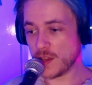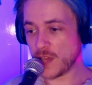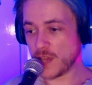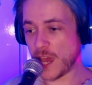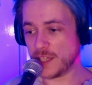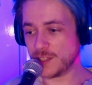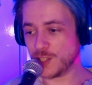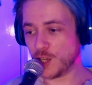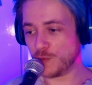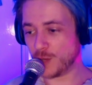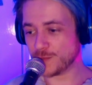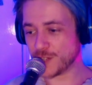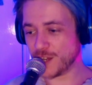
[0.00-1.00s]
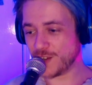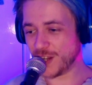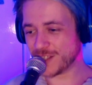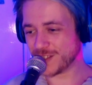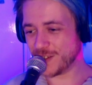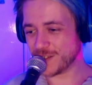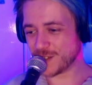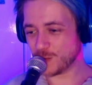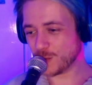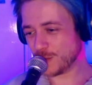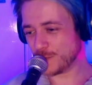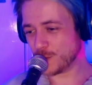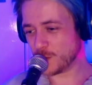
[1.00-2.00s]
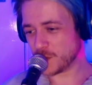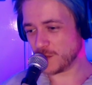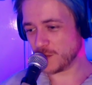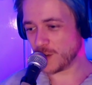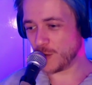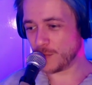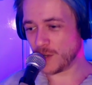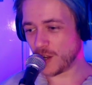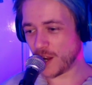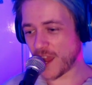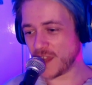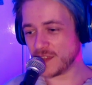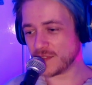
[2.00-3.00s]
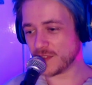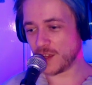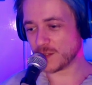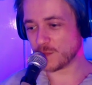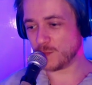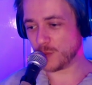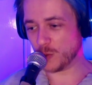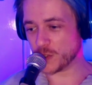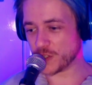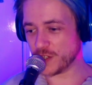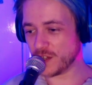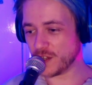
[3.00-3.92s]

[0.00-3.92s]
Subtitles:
hate love armchair diagnosing all of you, as you know, but I hate that bullshit.